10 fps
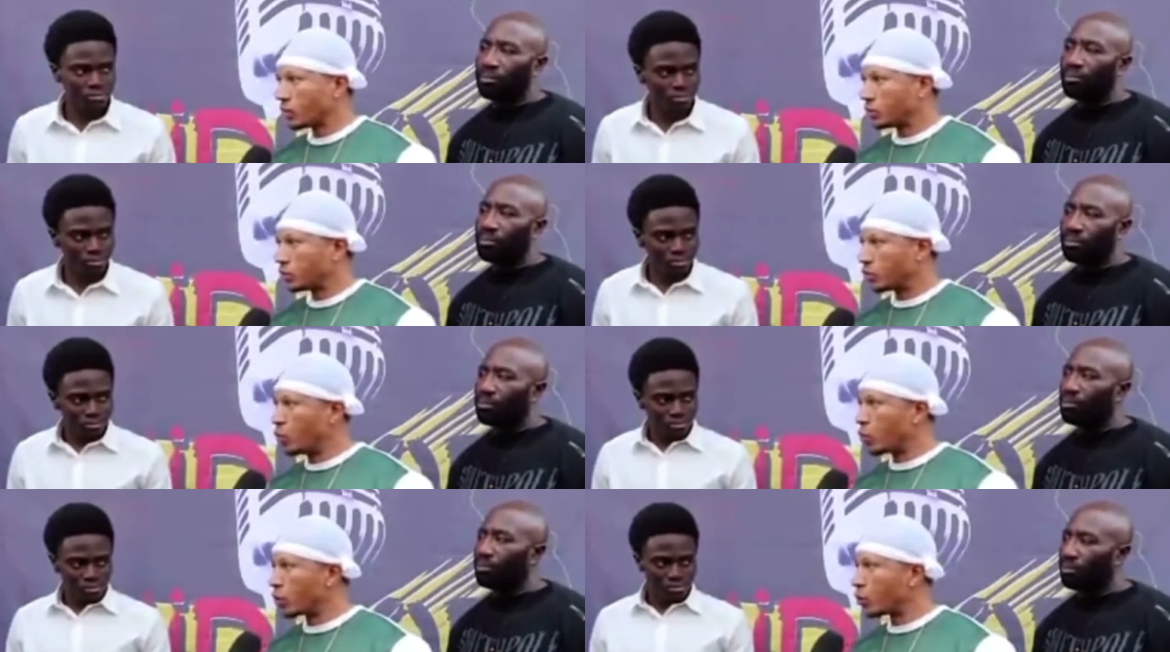Speaker 1: The
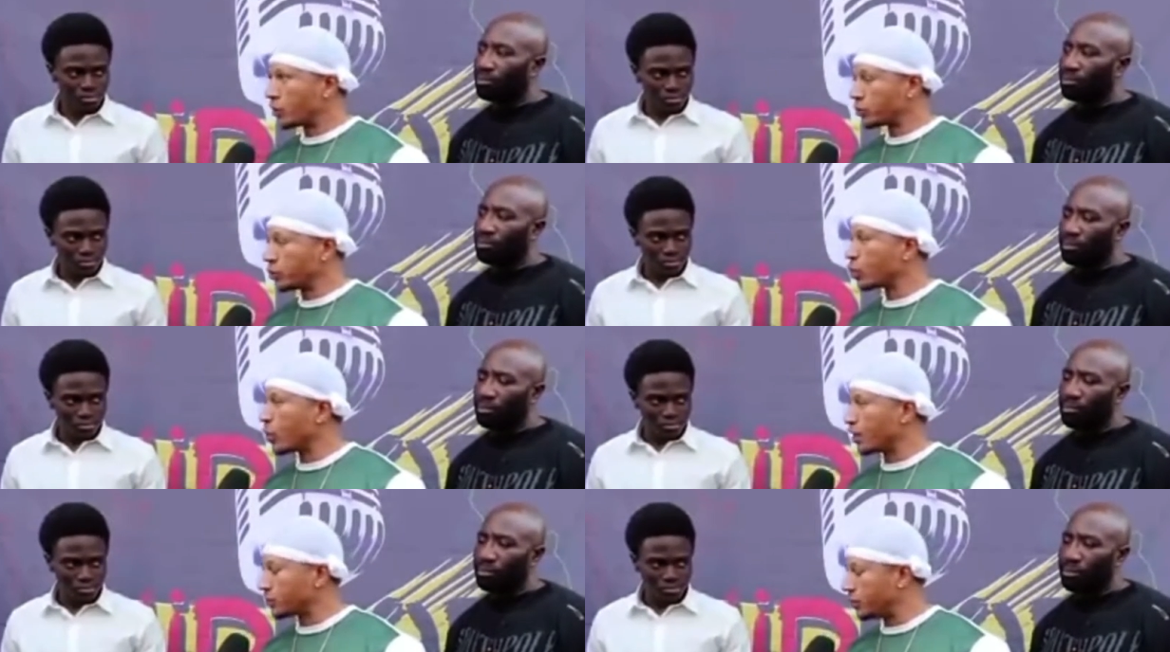root word question is
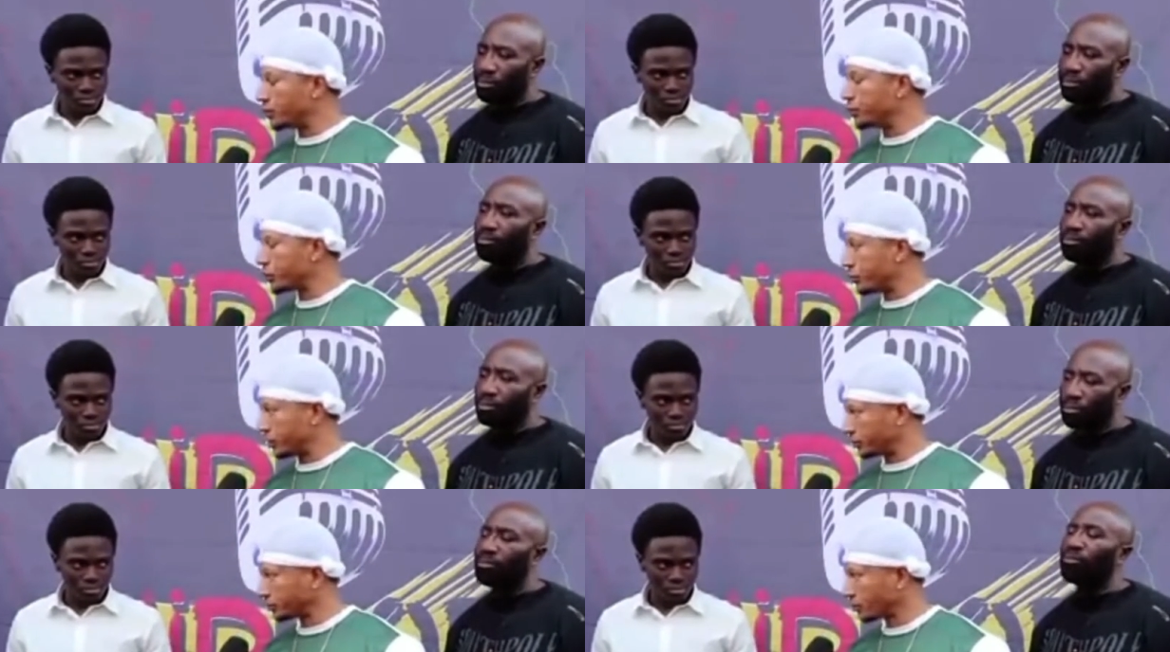quest. You're on a
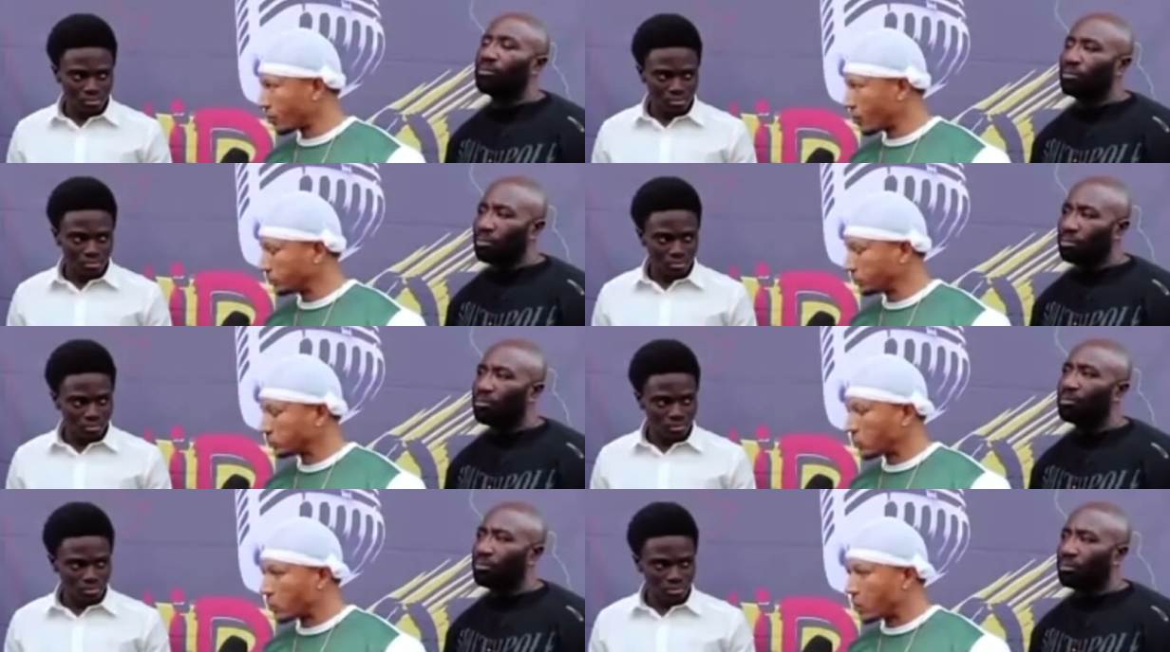journey.
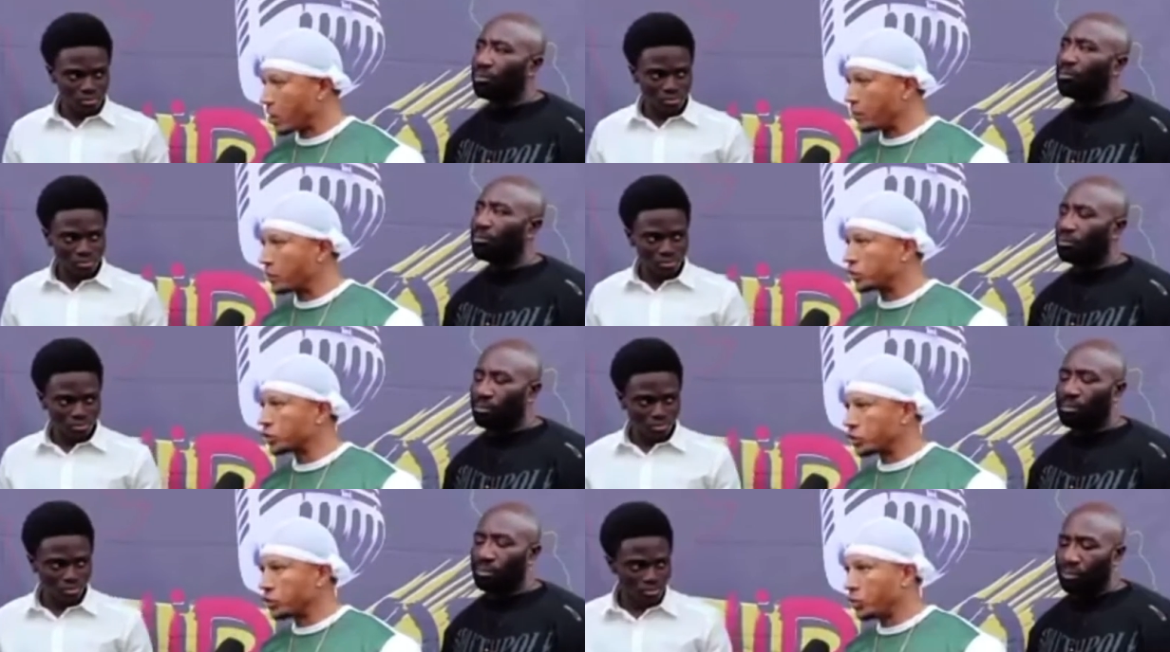I'm going to
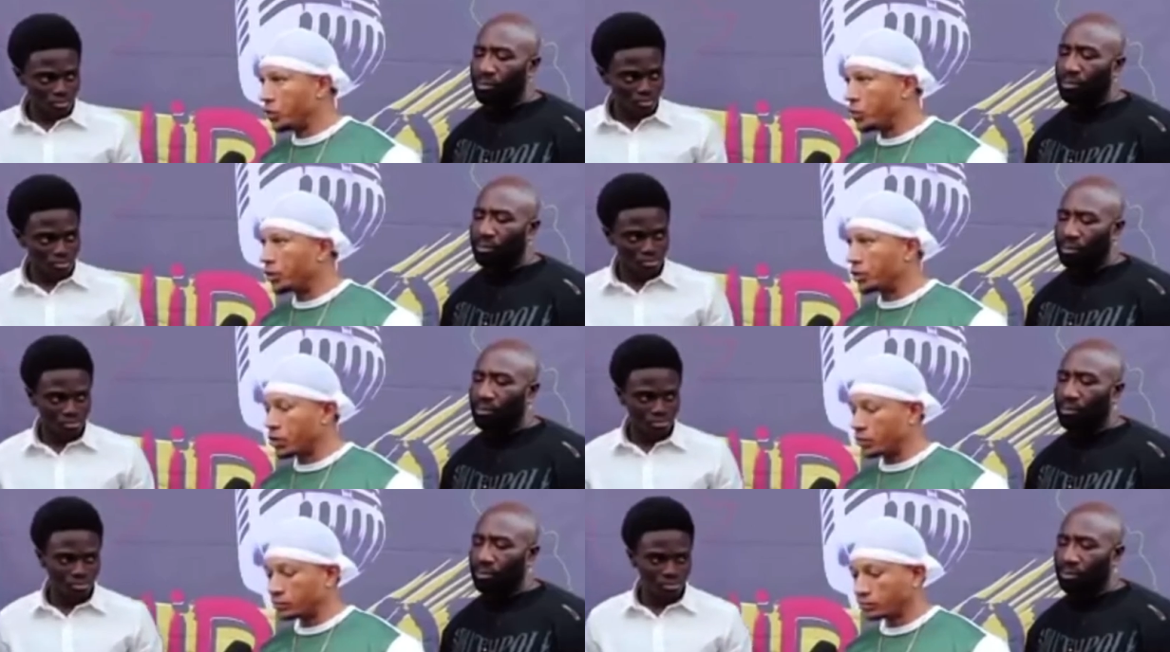show you where you want to
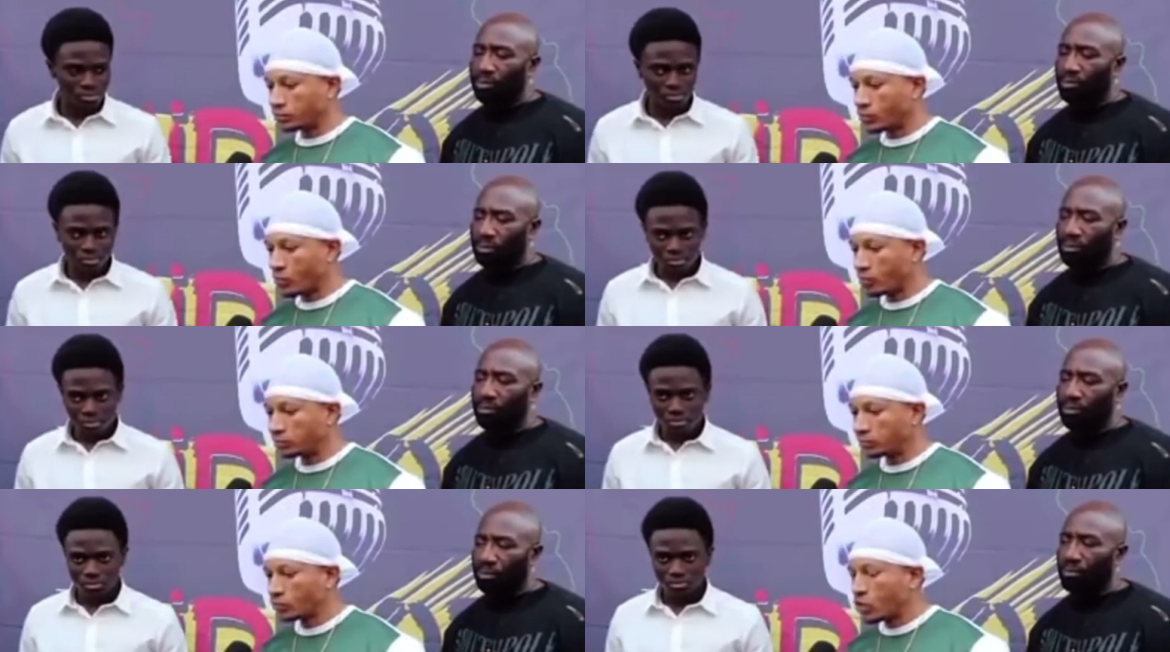go.
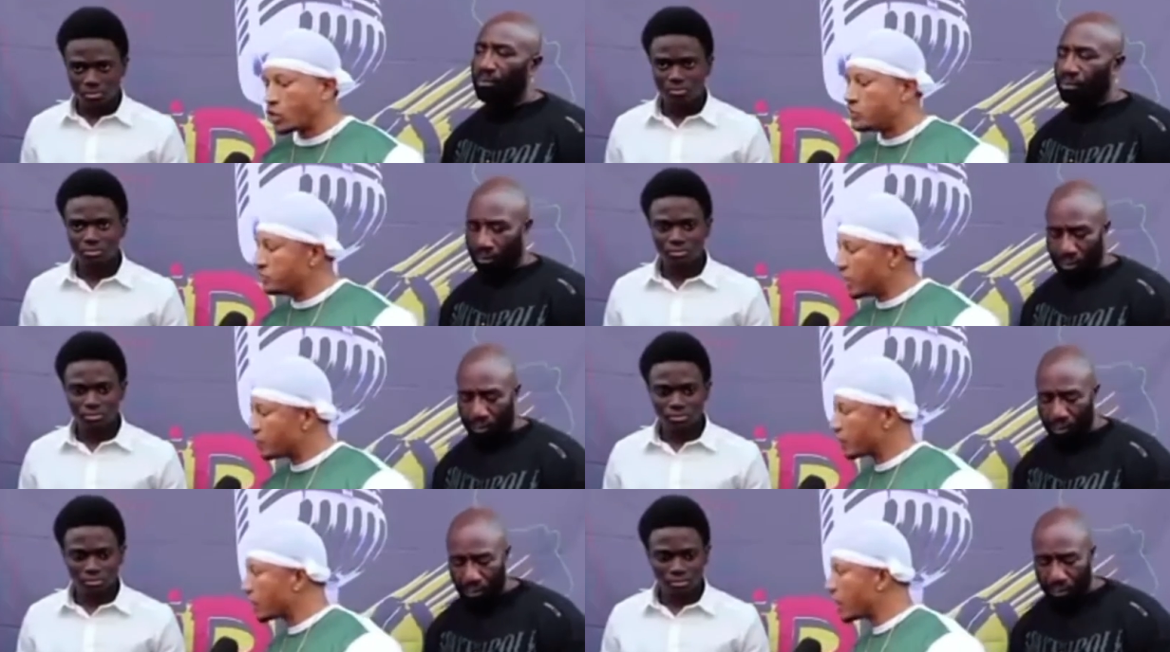
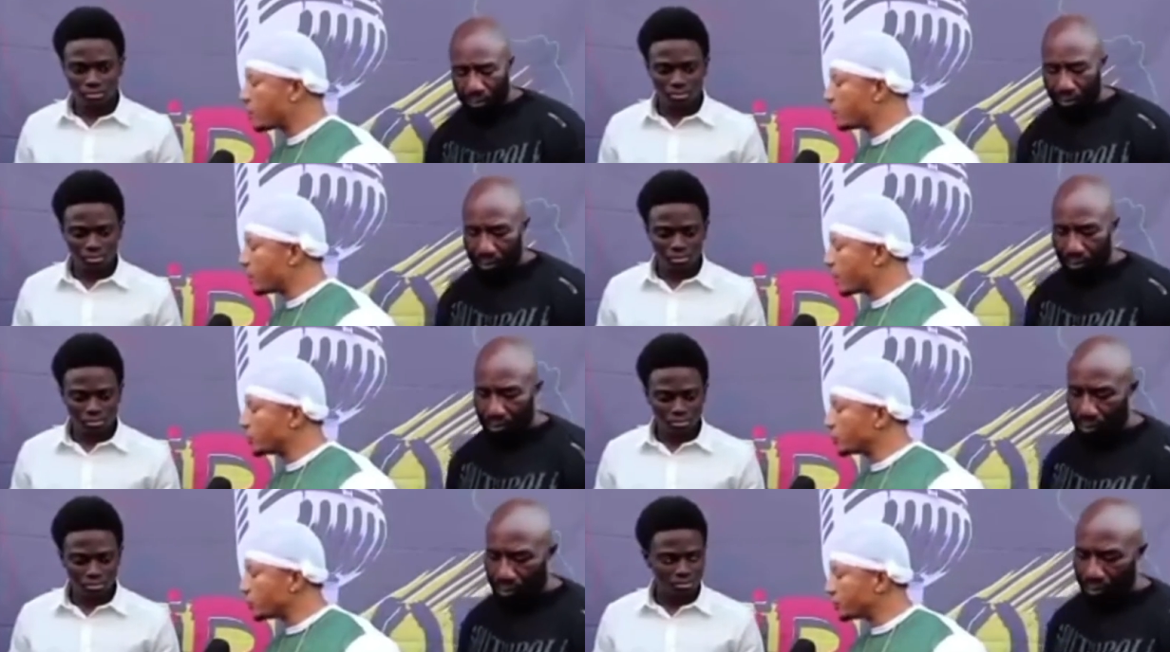Never
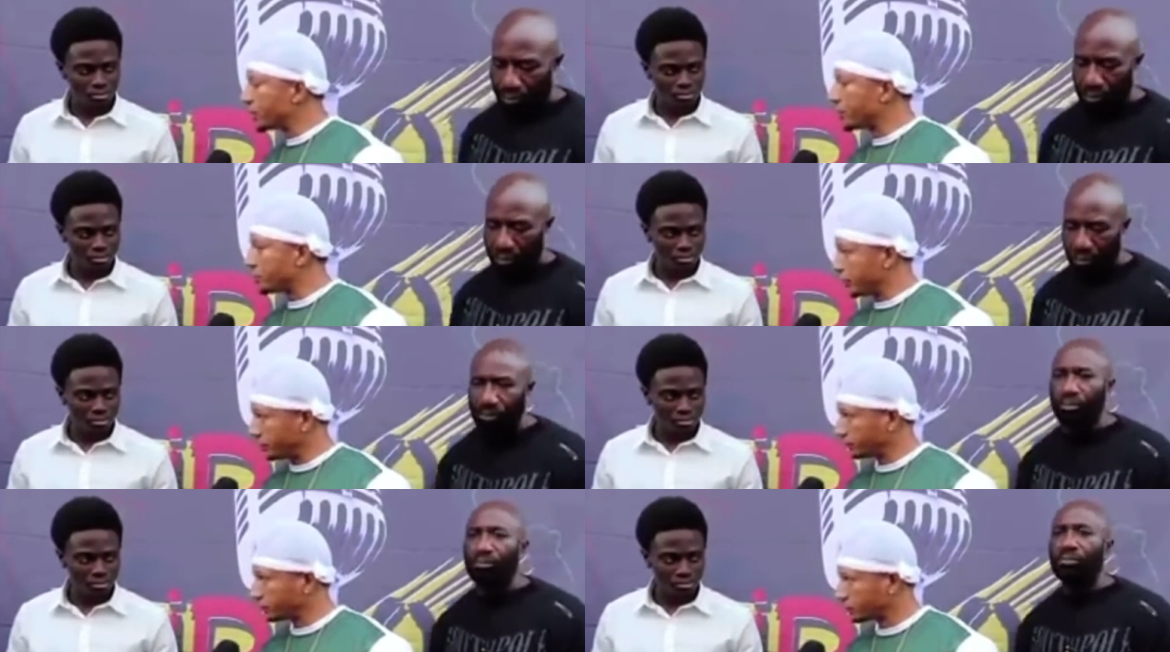compromise your integrity.
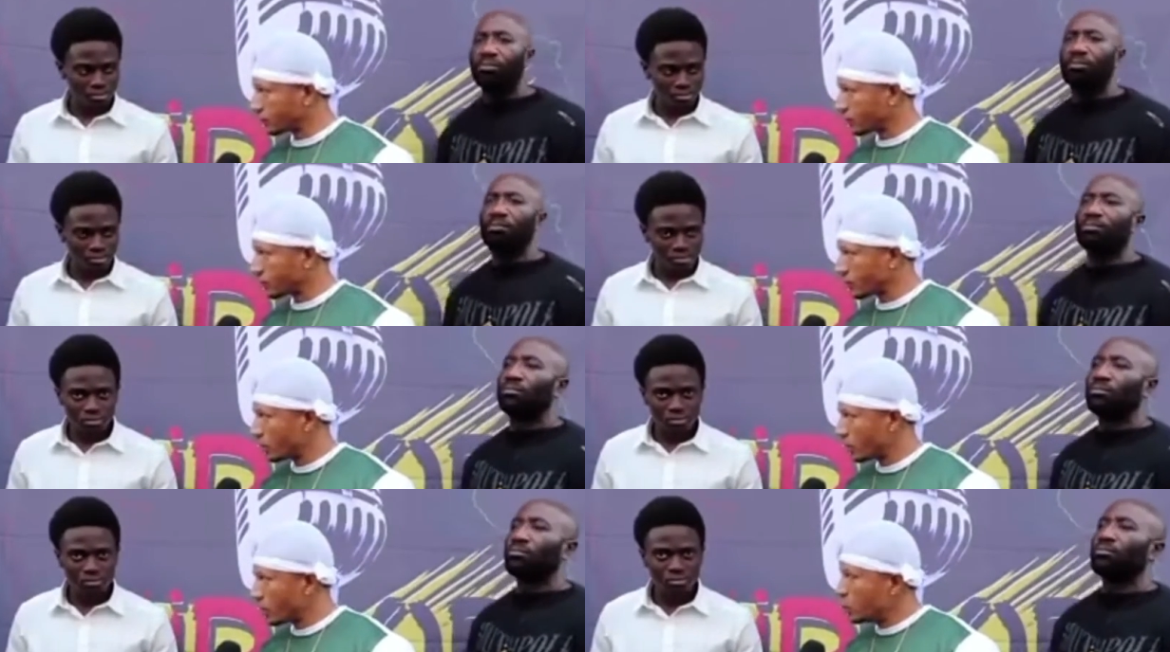
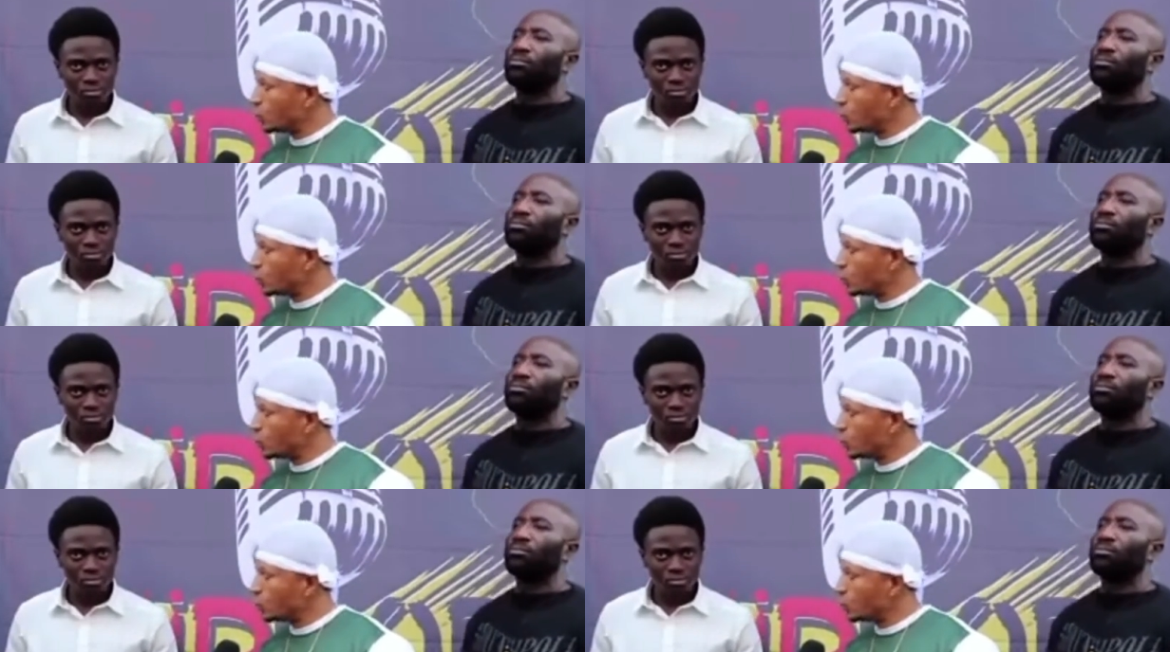You are